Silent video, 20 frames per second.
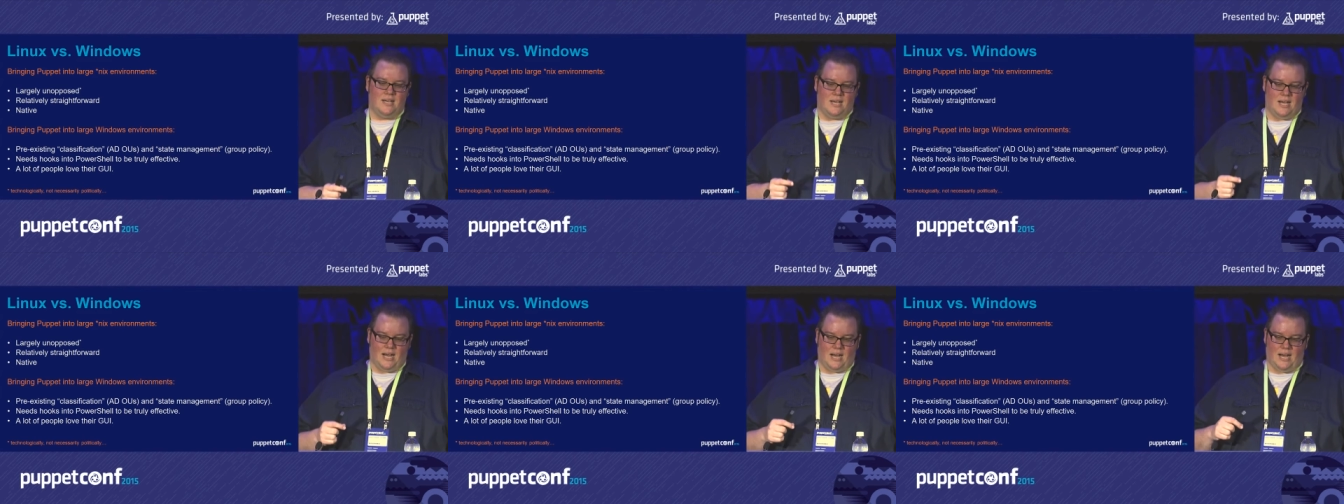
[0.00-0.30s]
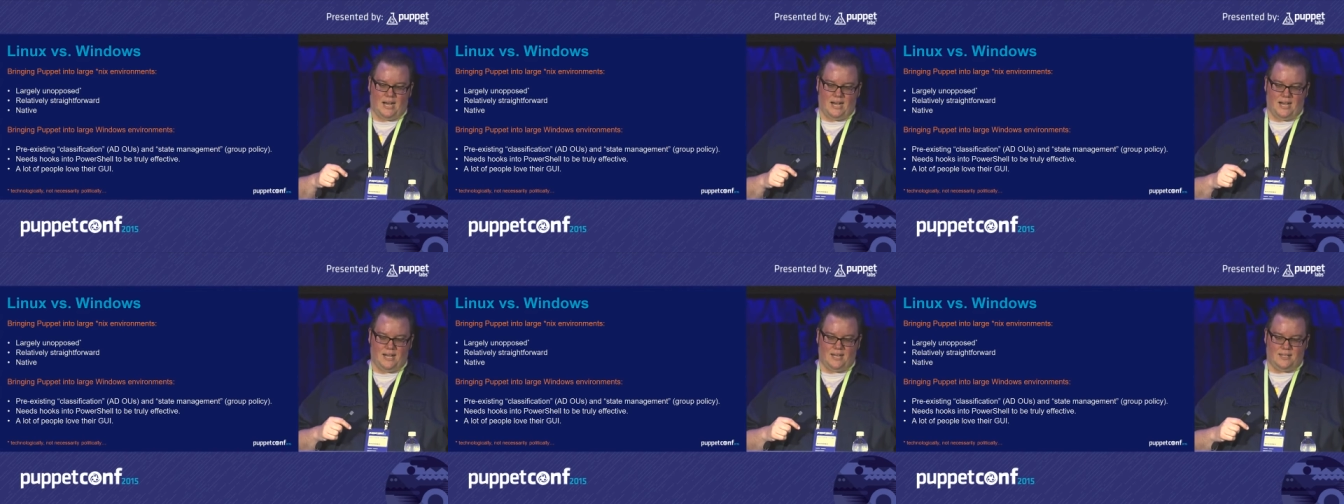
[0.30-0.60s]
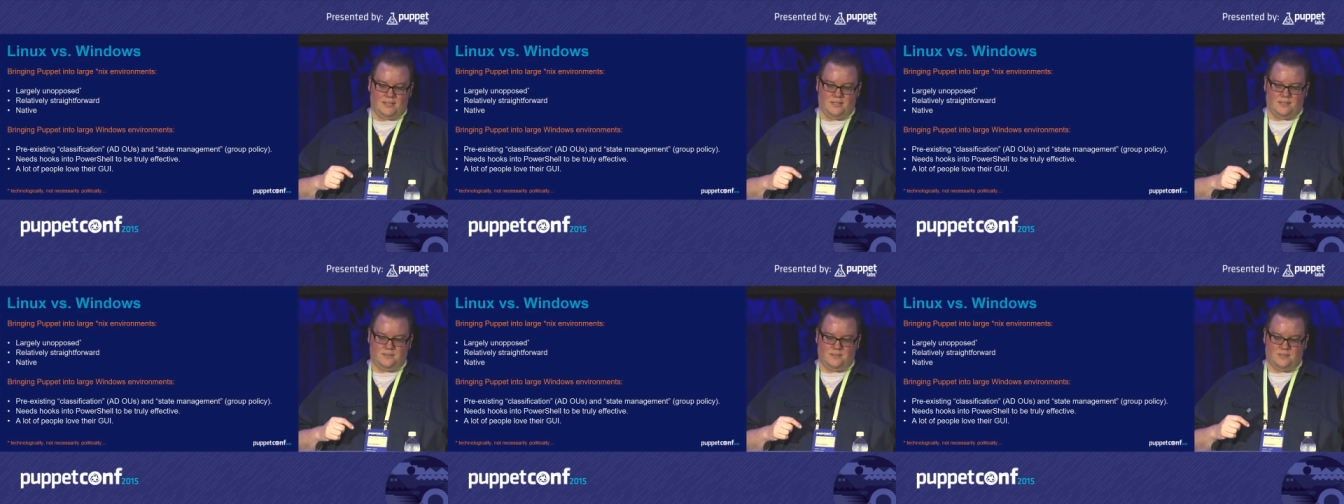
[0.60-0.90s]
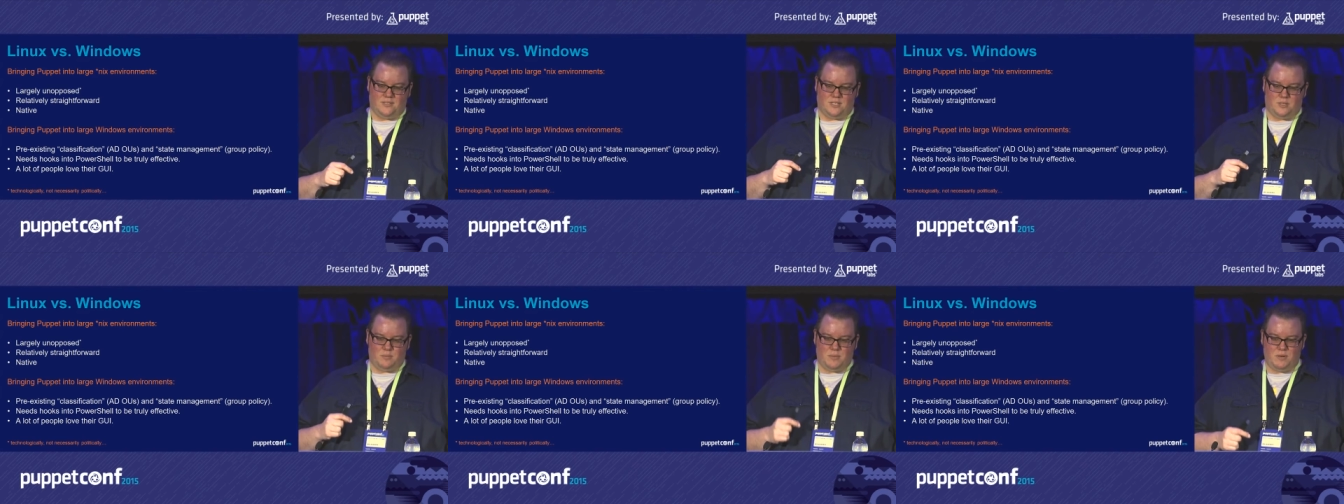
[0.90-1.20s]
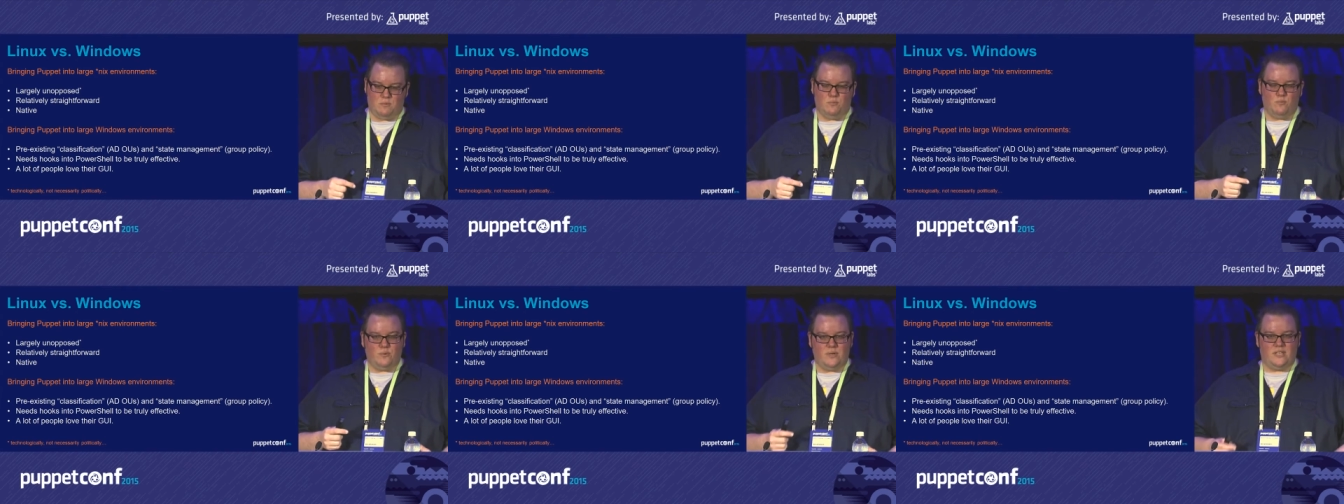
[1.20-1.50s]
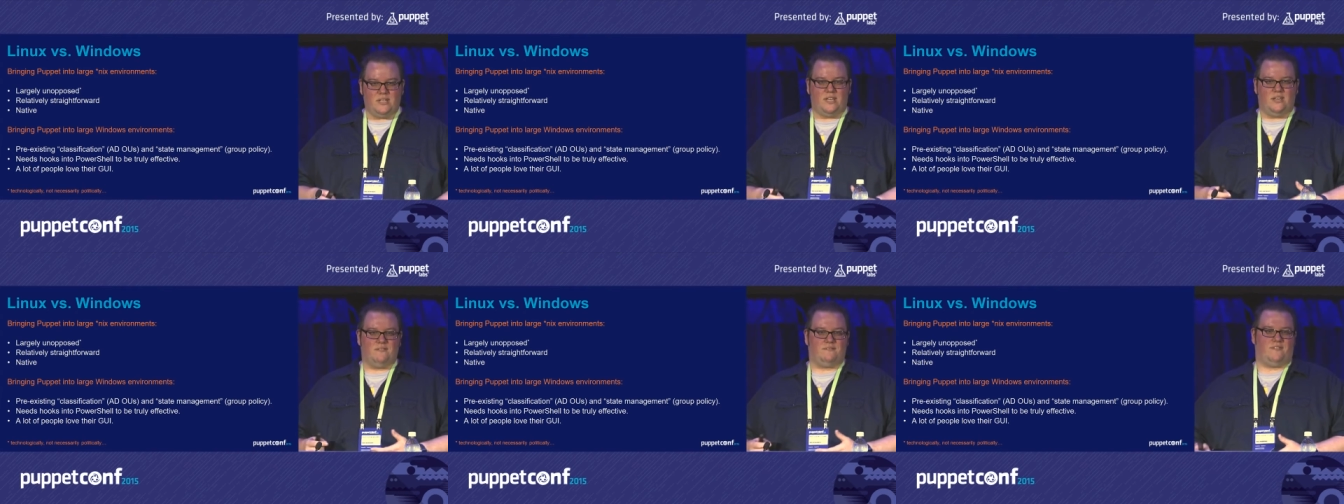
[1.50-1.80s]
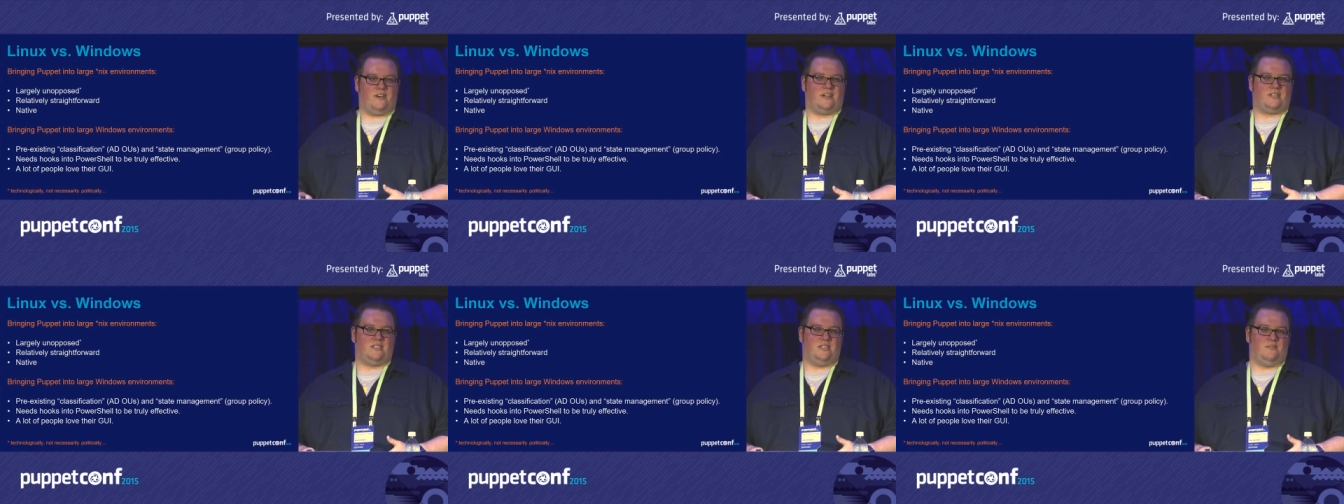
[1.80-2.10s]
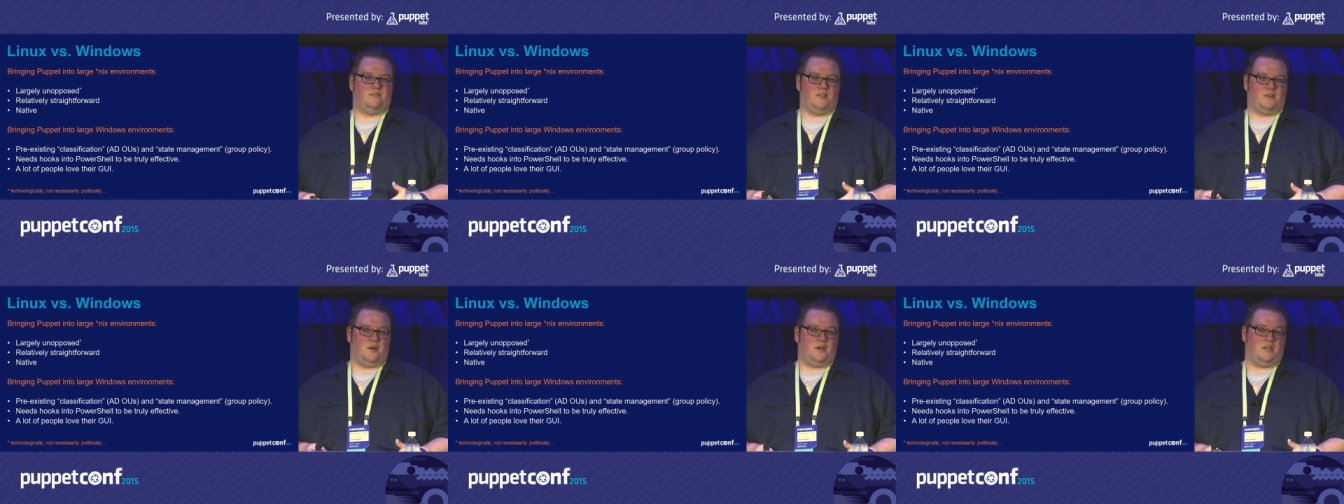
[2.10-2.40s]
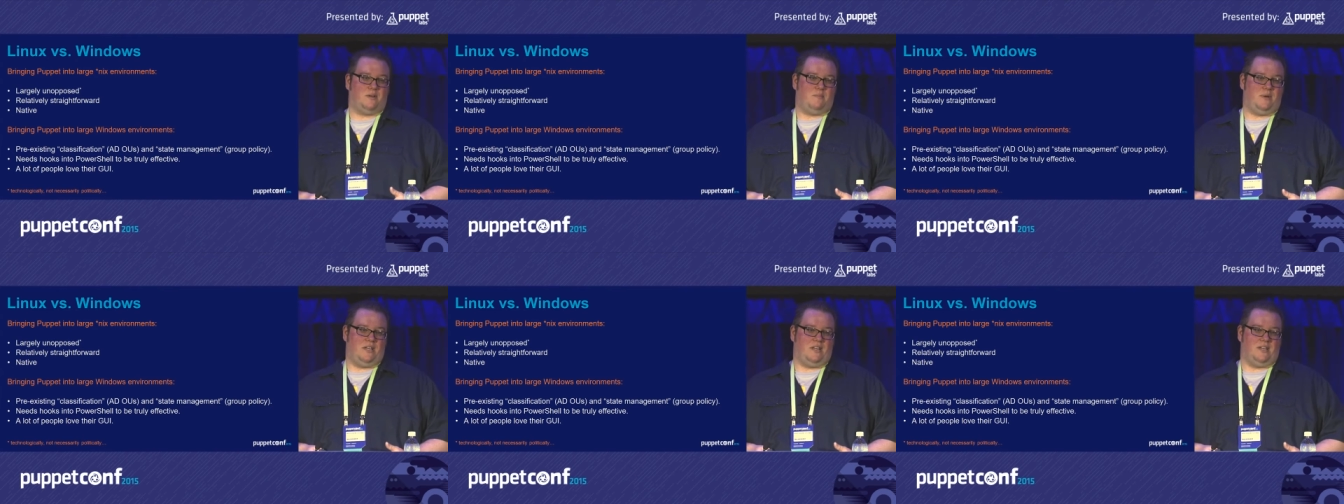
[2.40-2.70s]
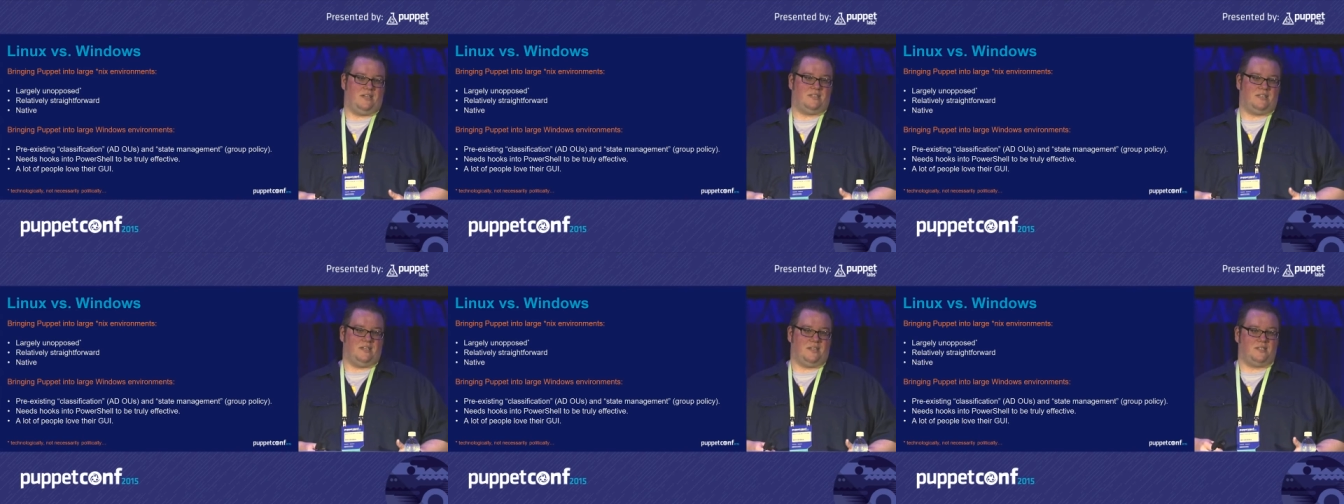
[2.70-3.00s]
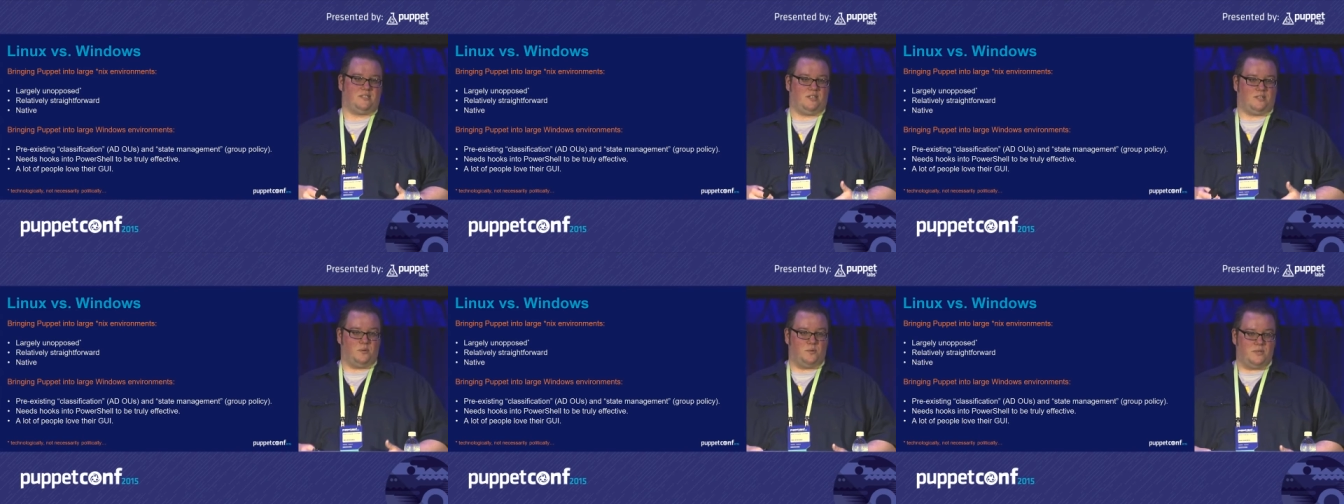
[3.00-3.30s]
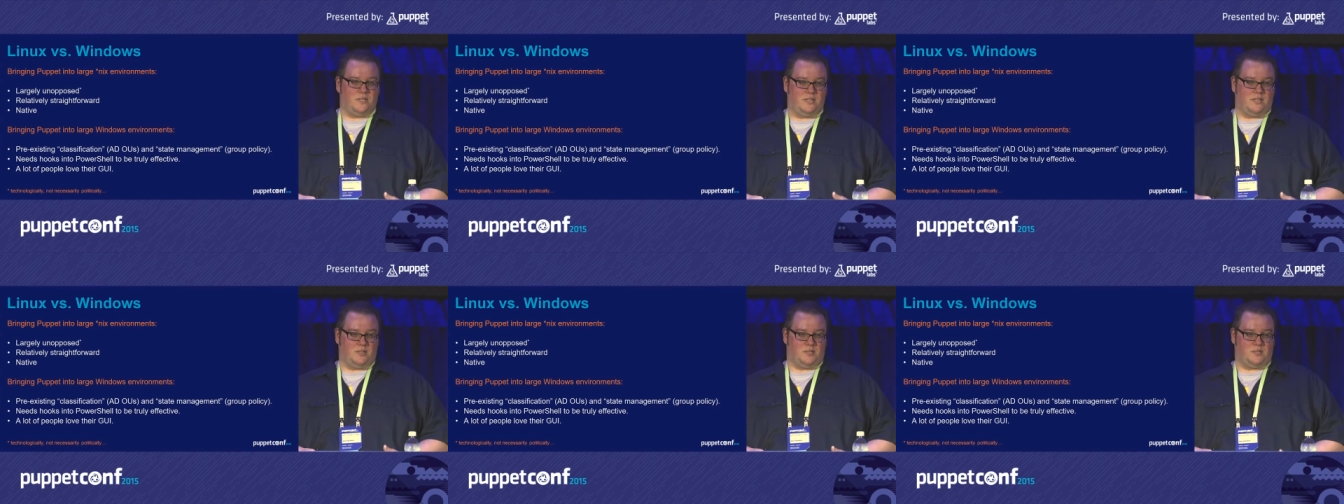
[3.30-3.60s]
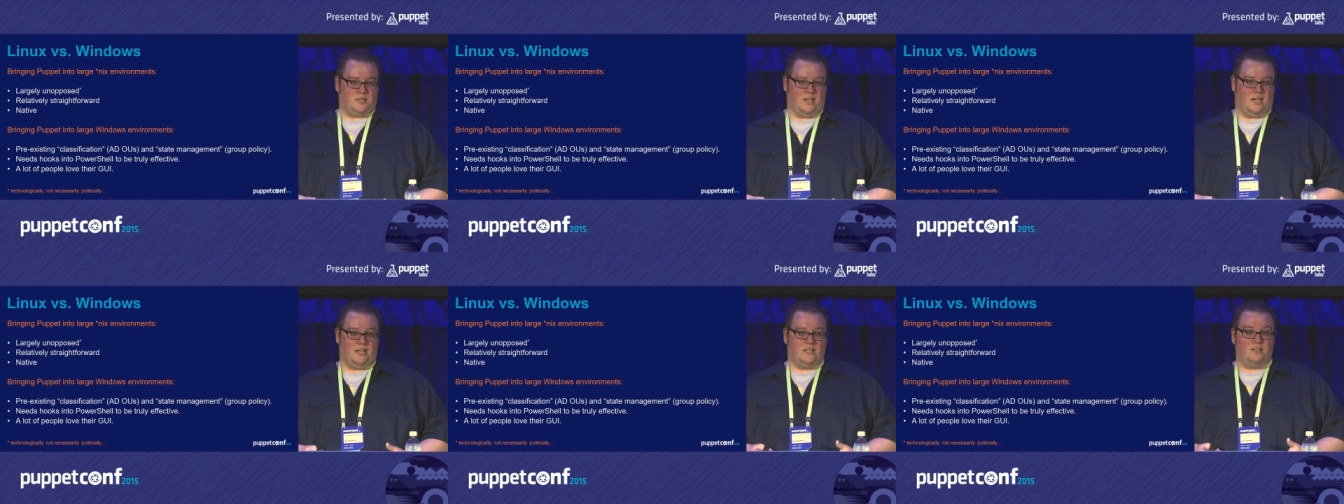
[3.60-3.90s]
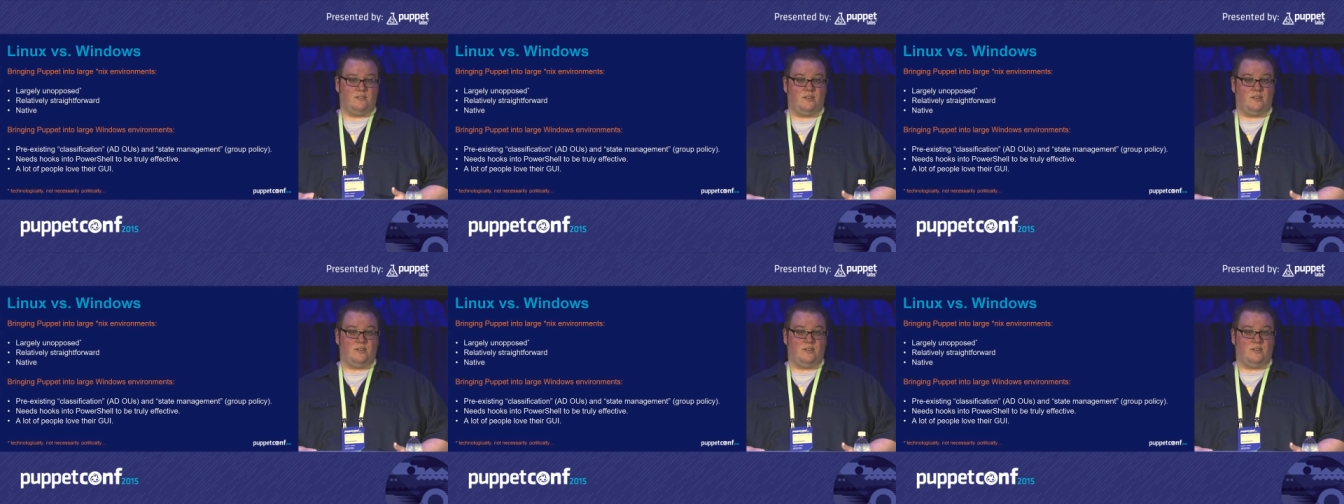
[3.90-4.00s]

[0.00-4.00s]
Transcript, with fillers: Uh, to be really effective at automating things on the Windows side,